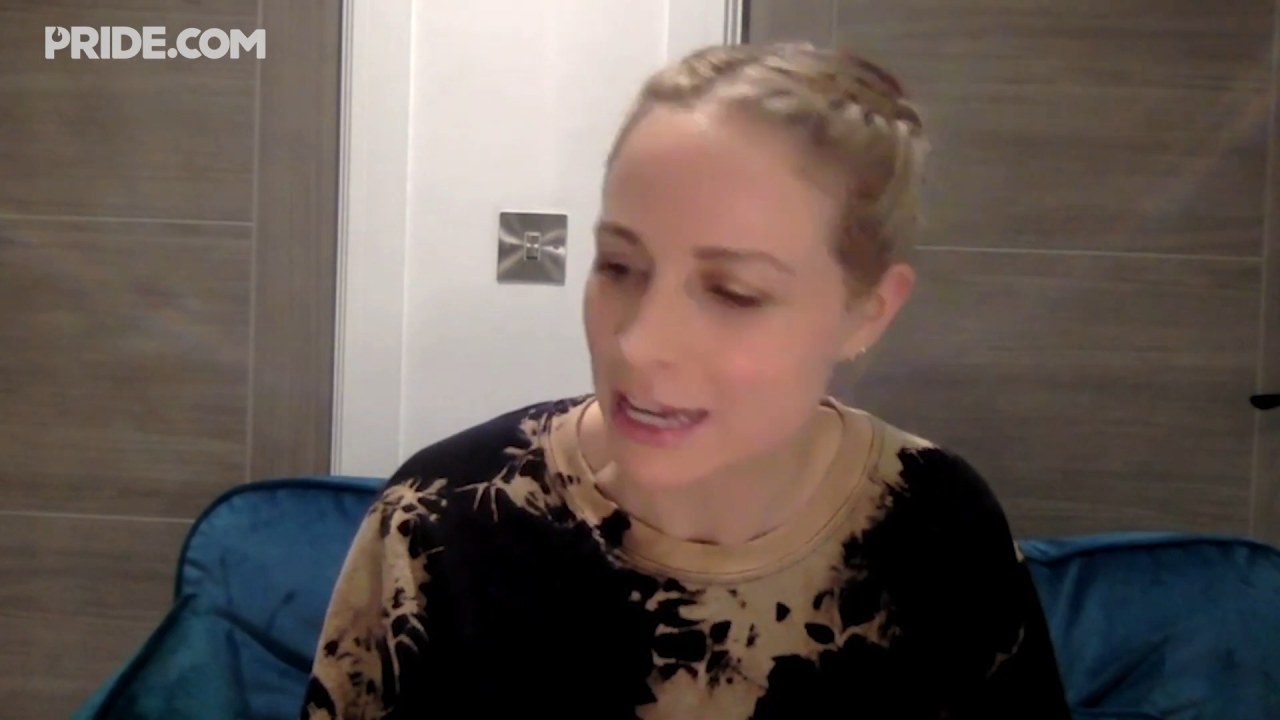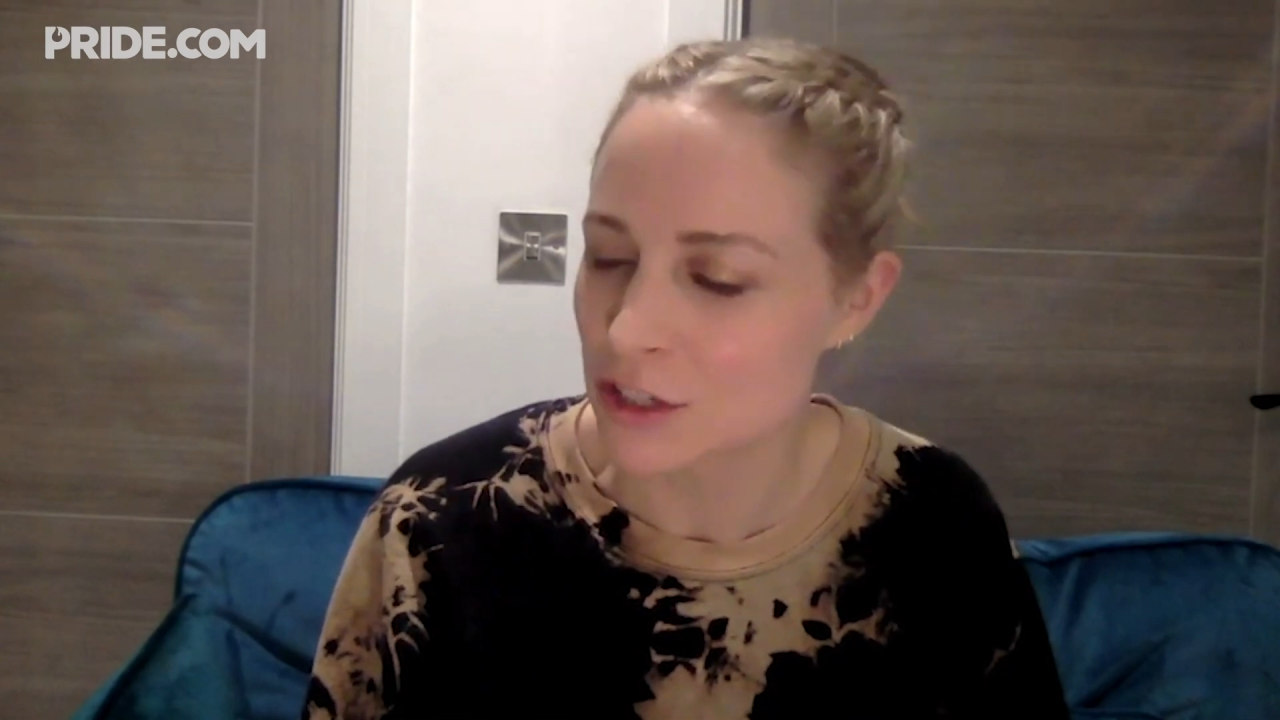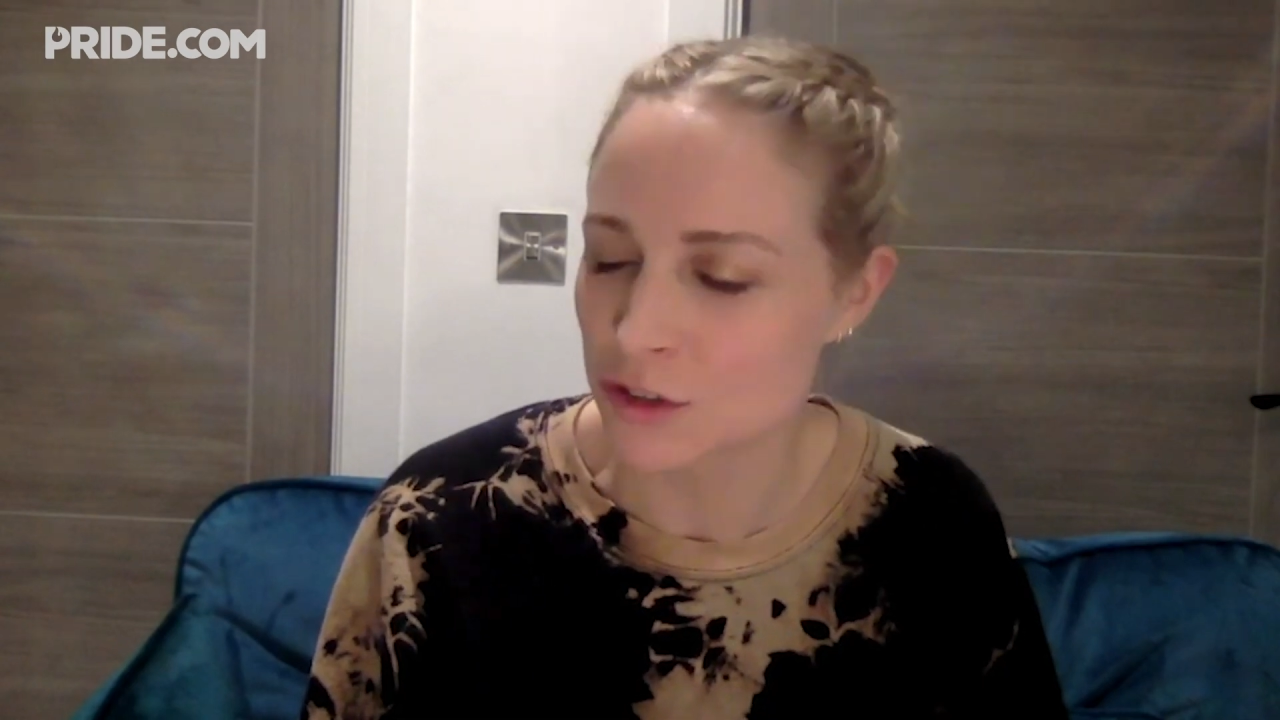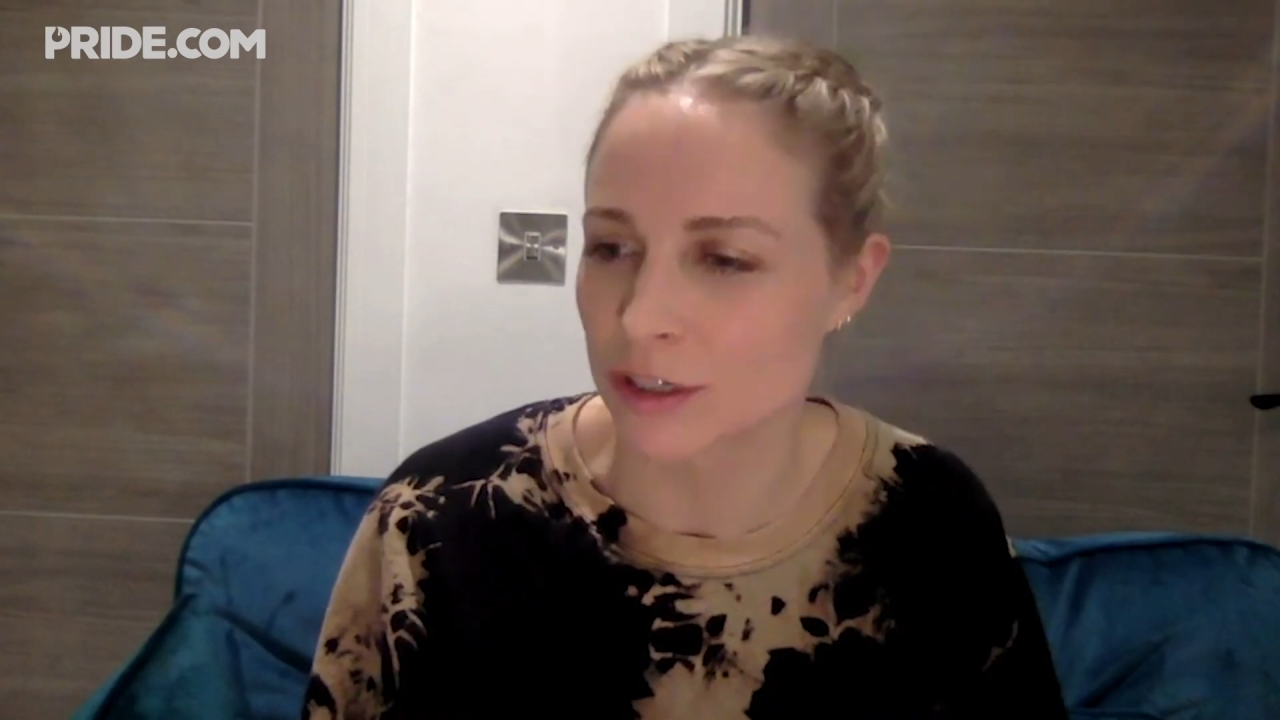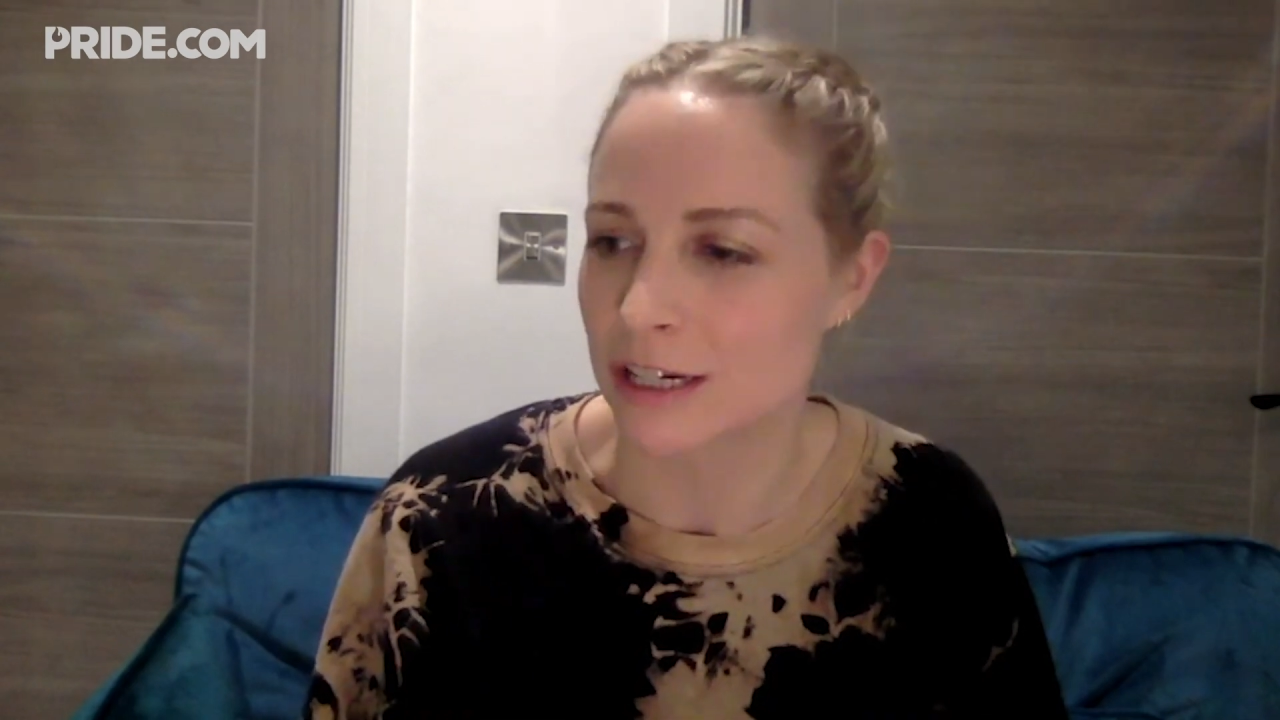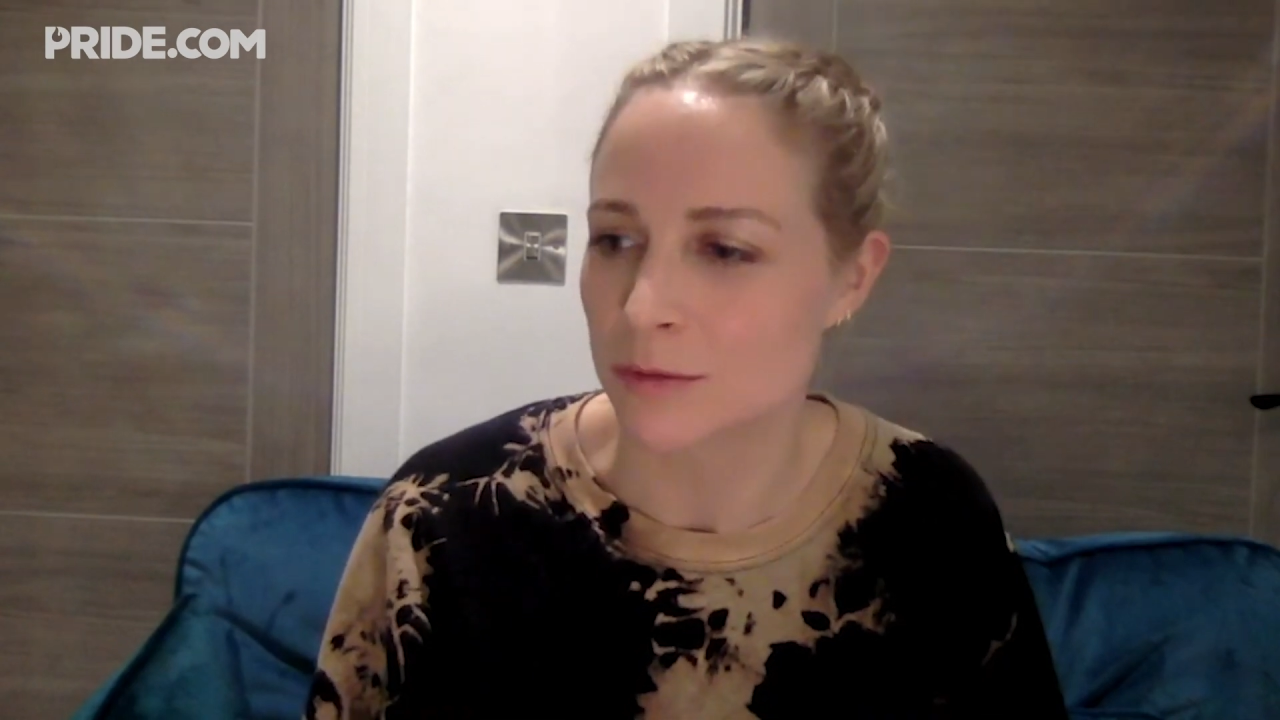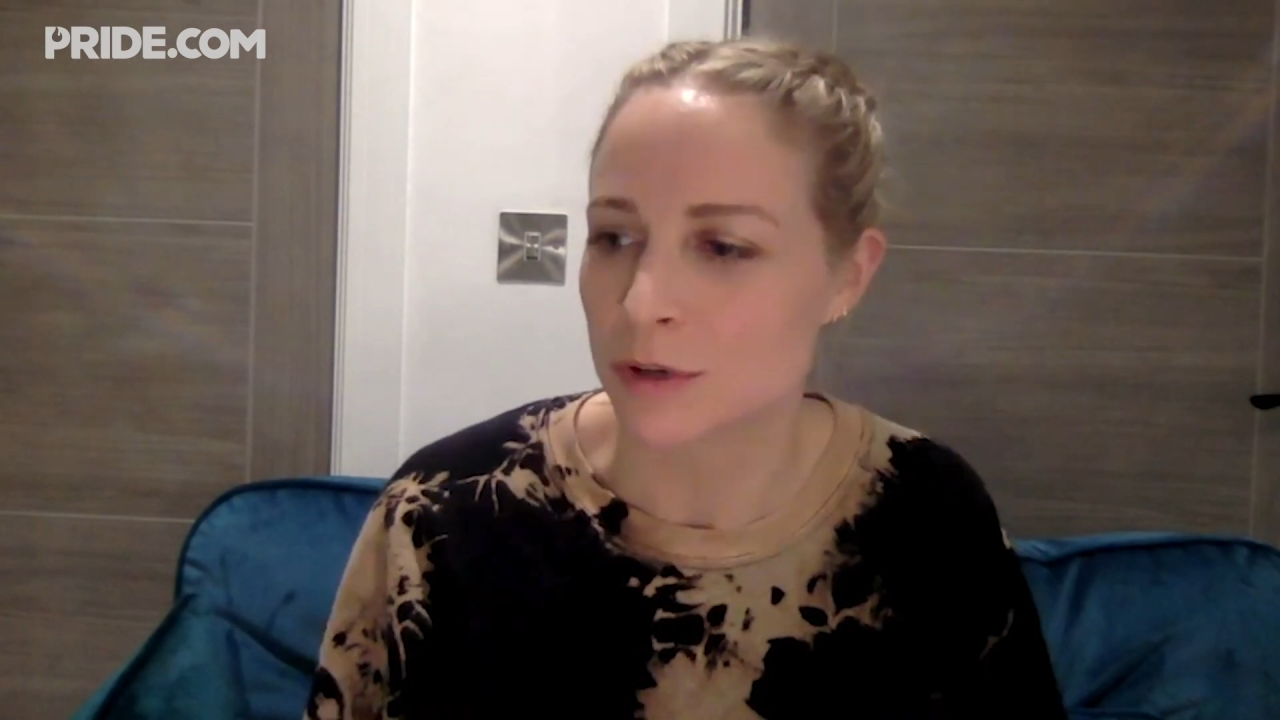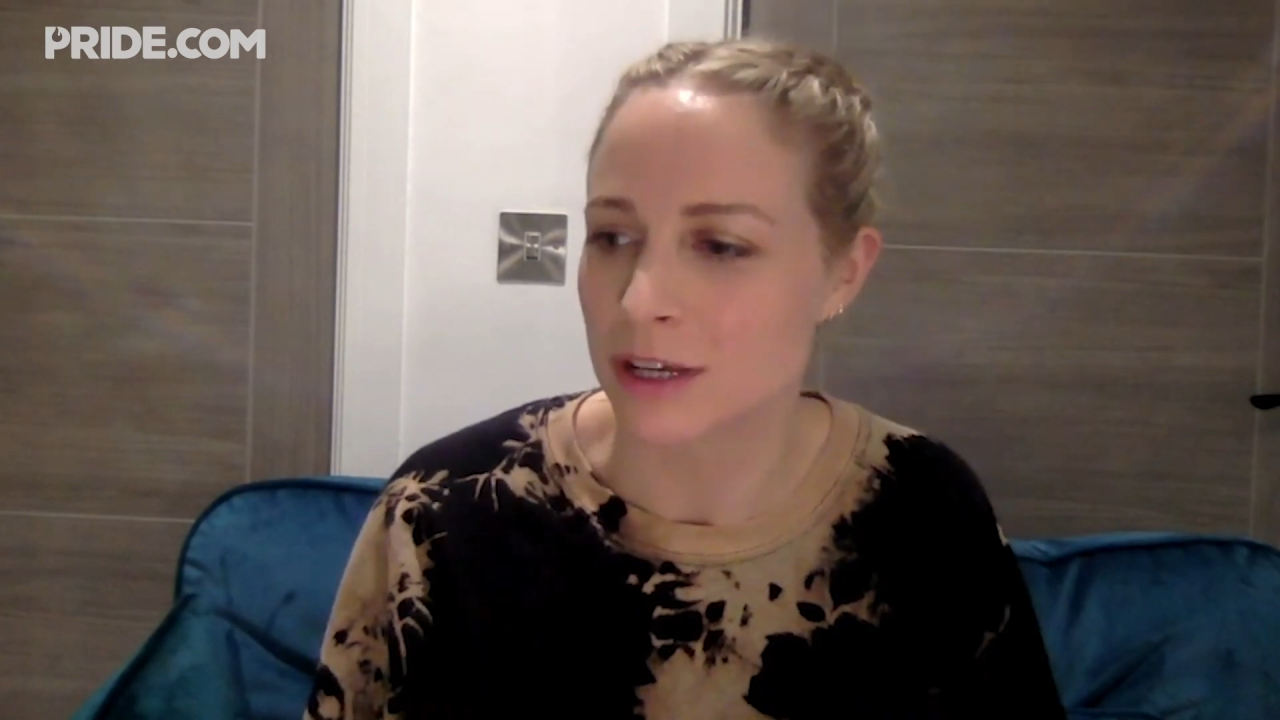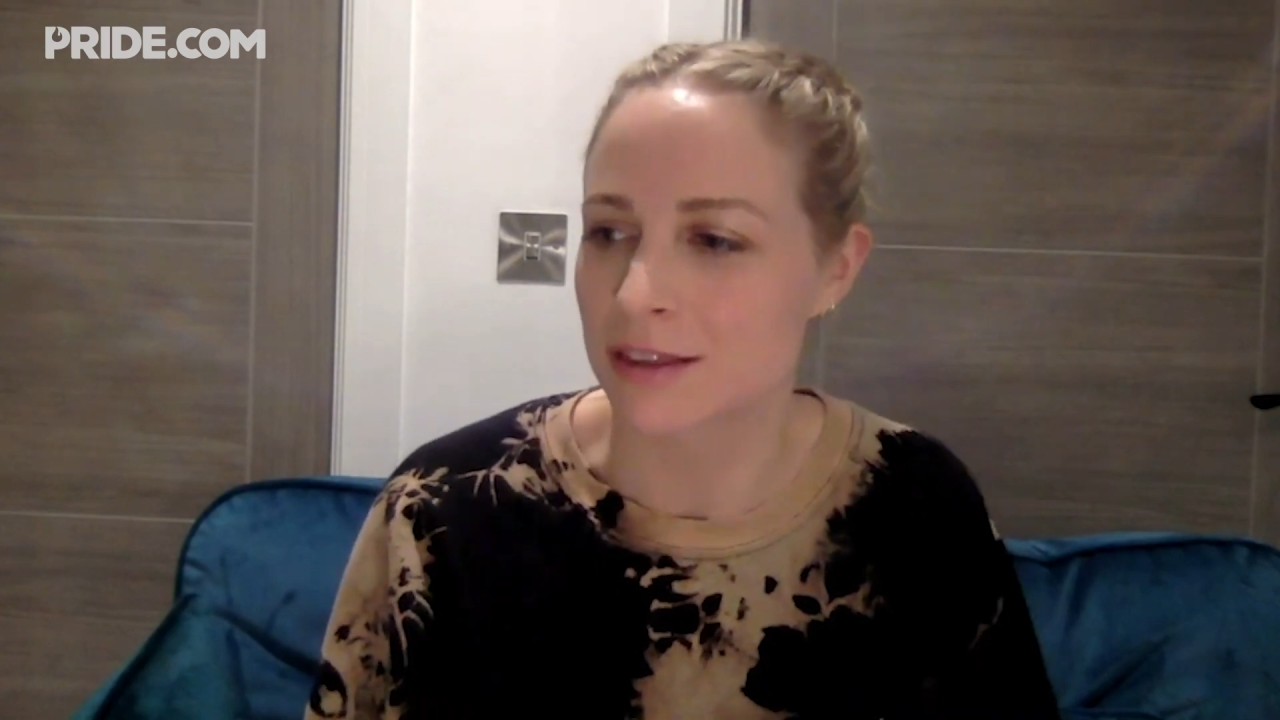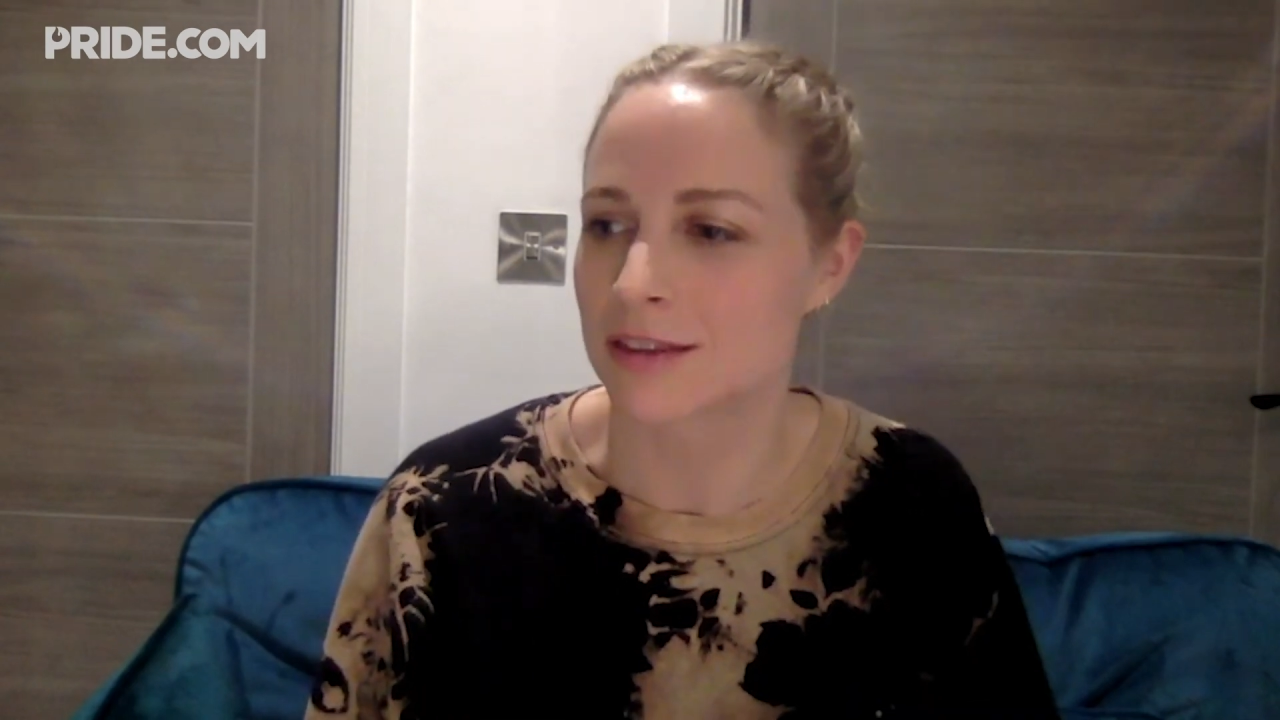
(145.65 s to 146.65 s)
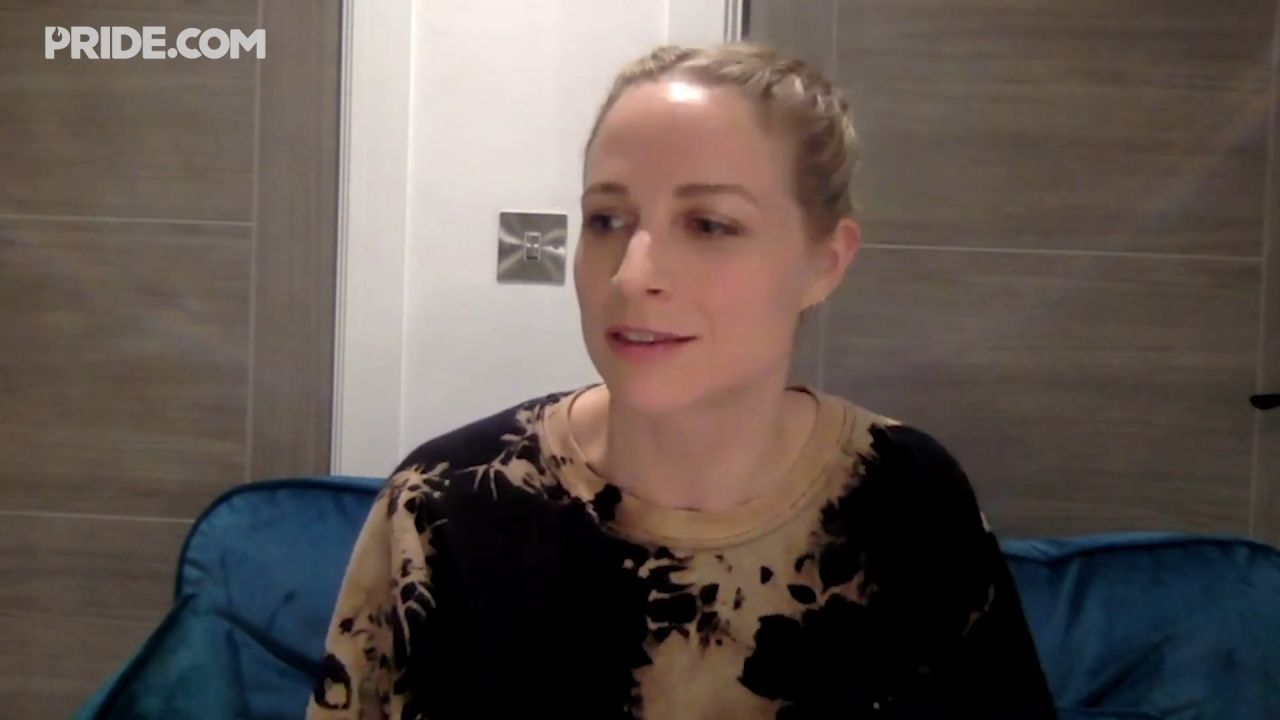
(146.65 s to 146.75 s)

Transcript: history with,